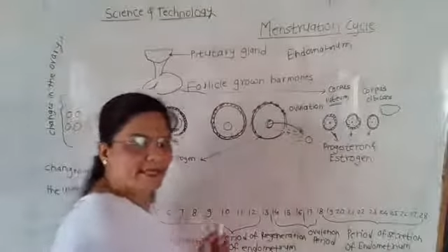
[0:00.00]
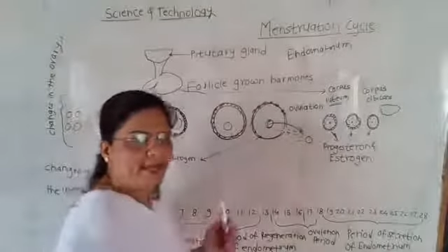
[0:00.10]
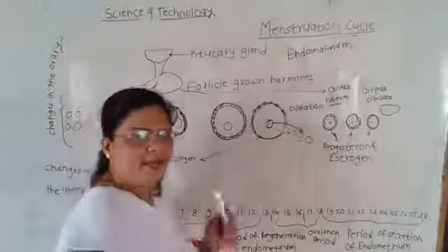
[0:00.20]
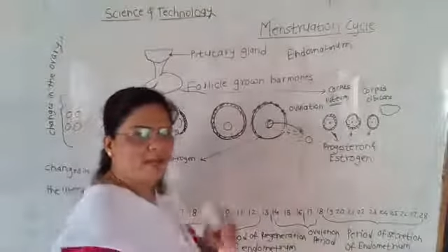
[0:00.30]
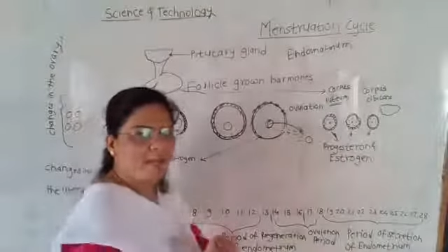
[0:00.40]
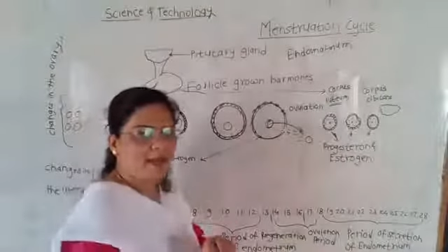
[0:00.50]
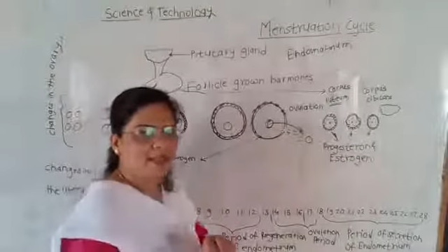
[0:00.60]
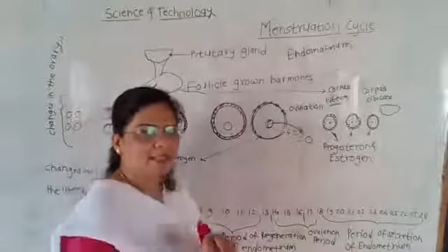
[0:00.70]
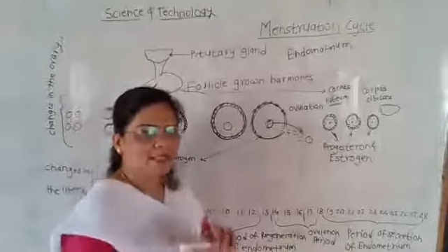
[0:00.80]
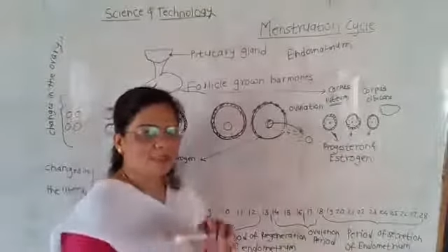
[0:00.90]
It
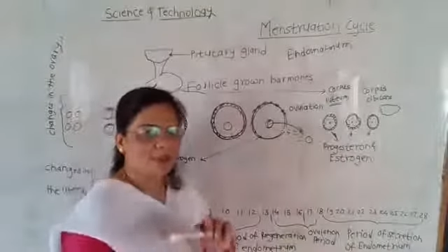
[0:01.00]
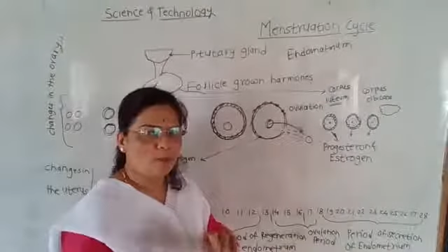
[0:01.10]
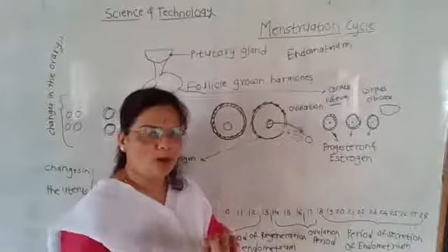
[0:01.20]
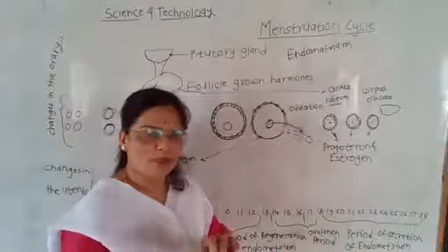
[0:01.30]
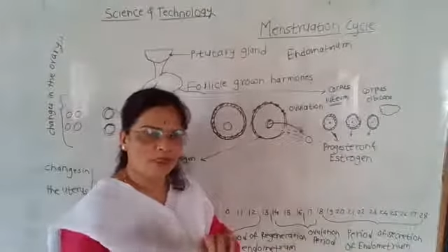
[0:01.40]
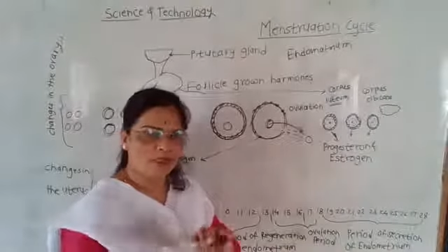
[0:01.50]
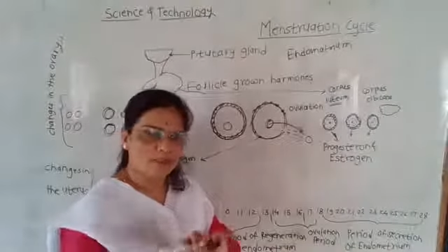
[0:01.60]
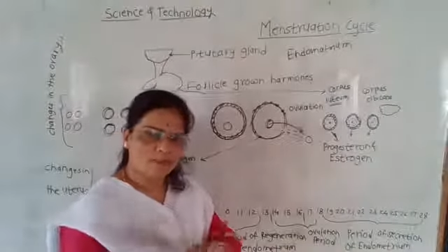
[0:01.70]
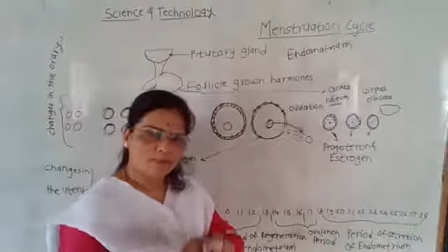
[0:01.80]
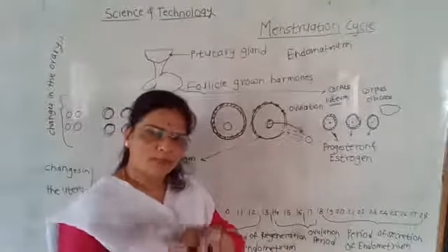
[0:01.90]
depends upon
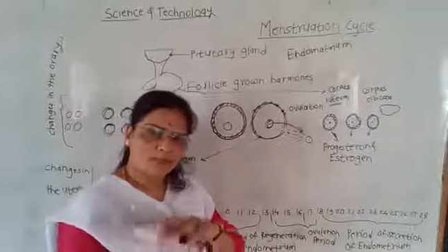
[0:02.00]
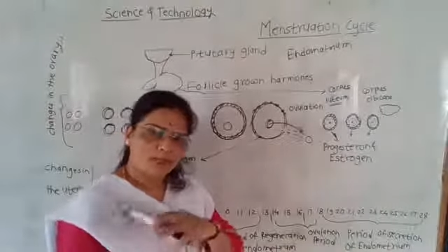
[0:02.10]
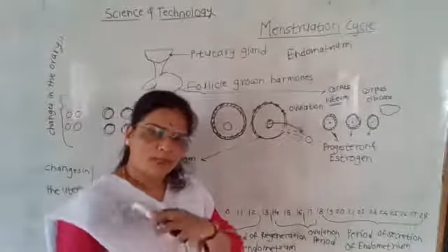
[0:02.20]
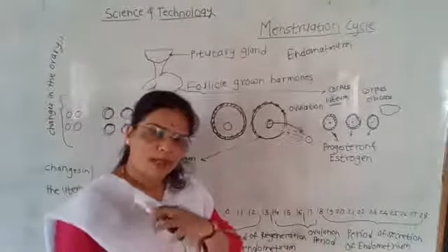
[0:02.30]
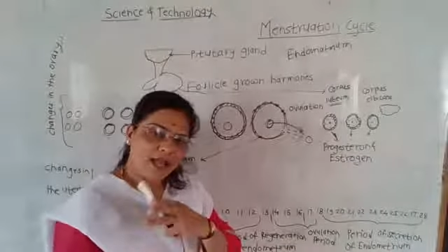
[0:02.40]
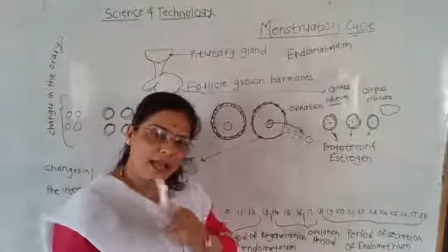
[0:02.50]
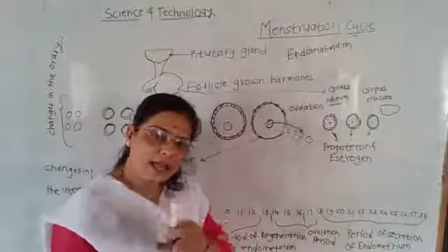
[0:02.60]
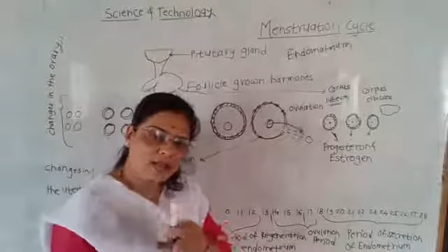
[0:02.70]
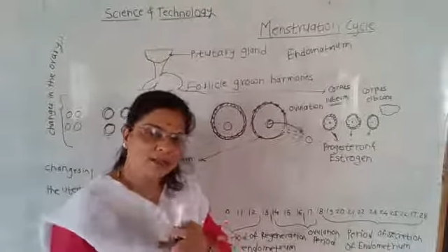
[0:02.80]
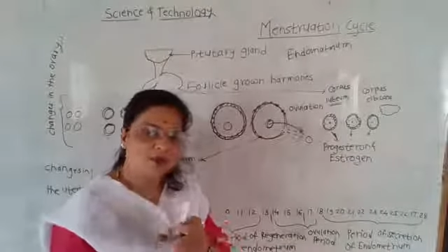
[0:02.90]
the
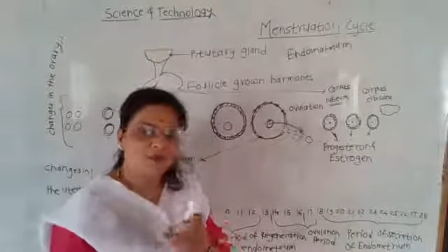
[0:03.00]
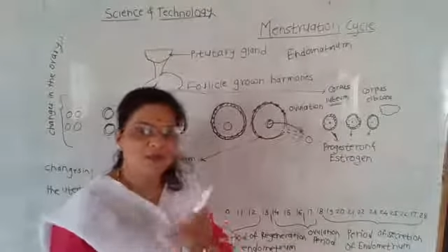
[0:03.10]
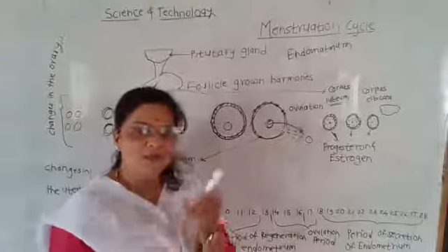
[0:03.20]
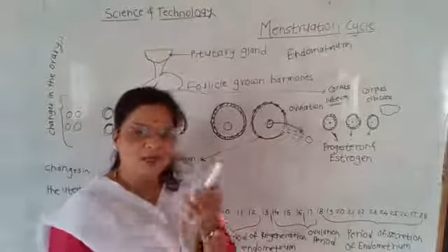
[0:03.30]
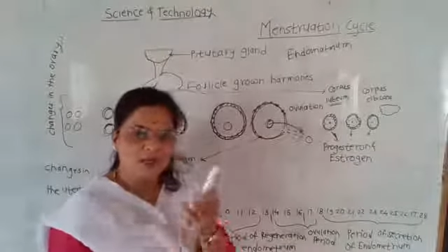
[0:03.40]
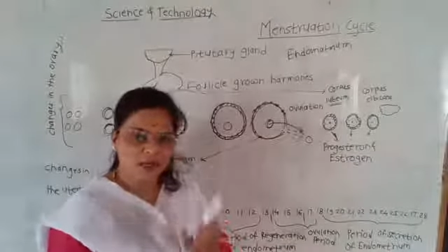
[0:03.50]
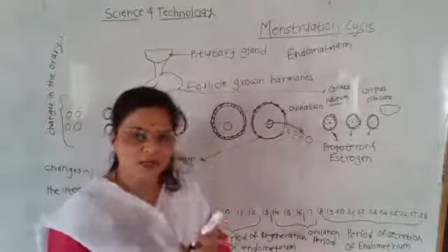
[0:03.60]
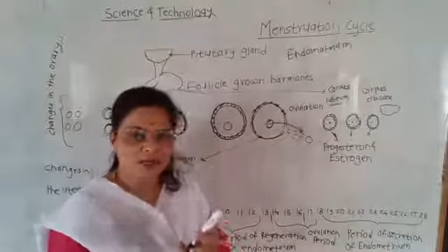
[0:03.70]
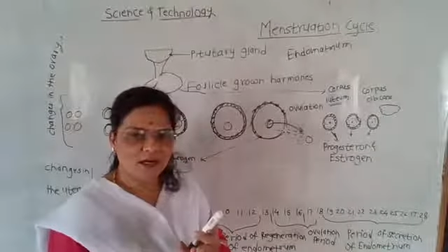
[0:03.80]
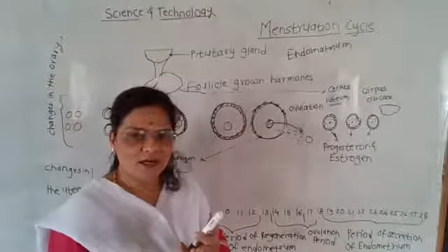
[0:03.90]
health of the
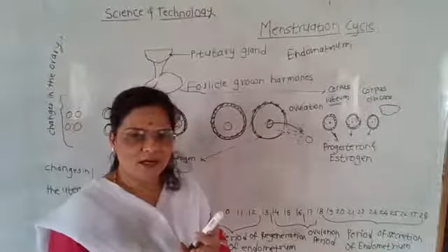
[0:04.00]
girl,